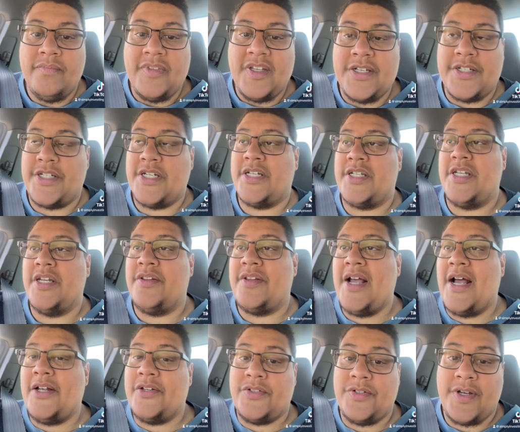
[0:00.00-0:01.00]

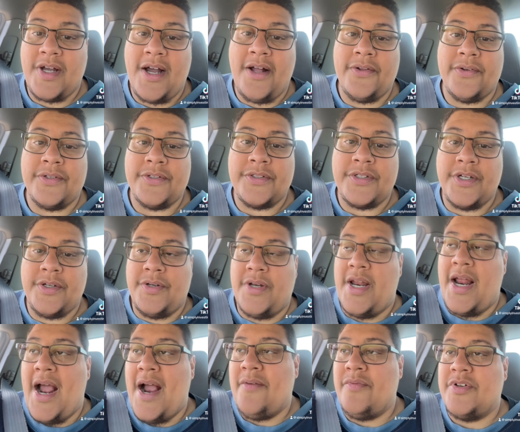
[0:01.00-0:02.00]
$60,000. It
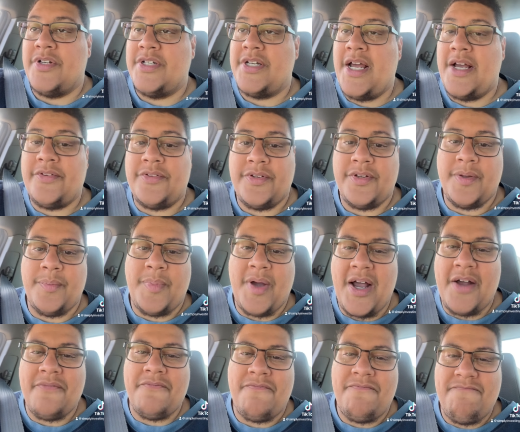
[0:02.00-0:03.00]
averages out to
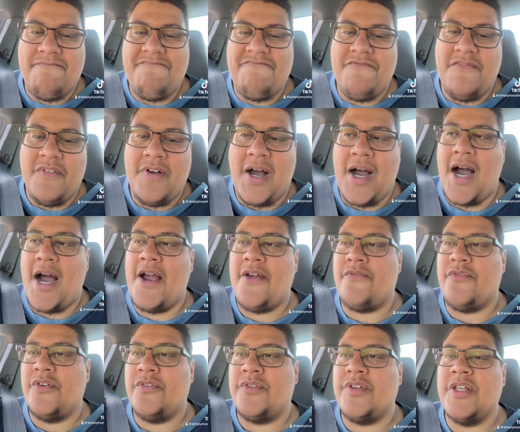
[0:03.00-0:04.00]
about high
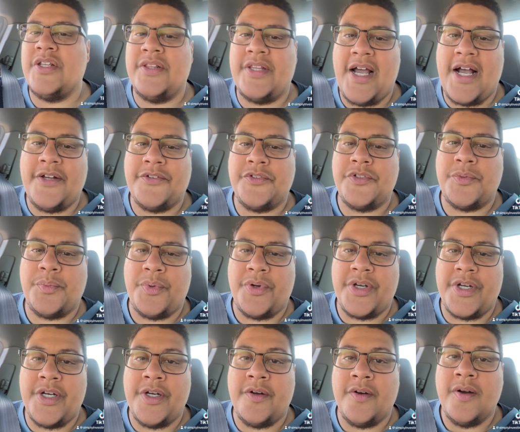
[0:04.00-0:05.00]
15,000 per
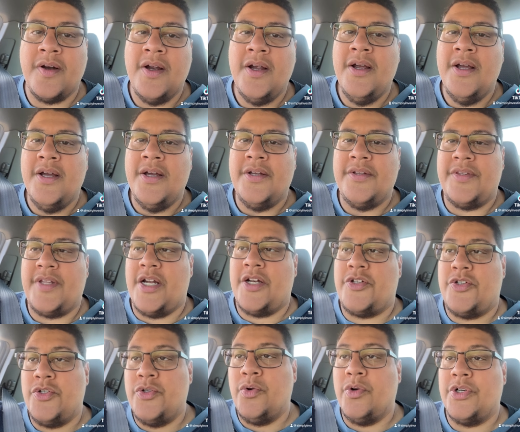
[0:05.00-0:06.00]
year
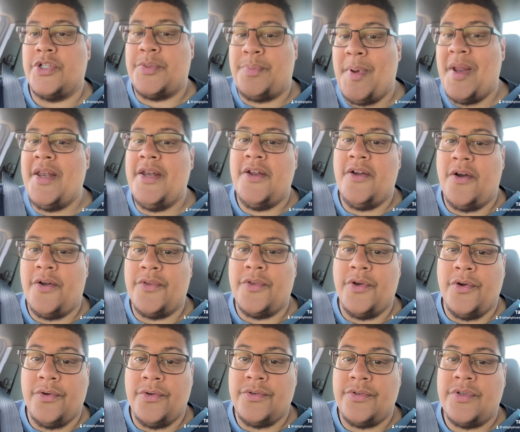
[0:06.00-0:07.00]
that you are spending on
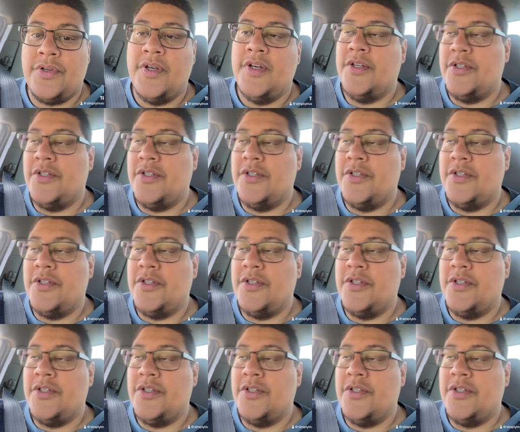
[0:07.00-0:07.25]
those.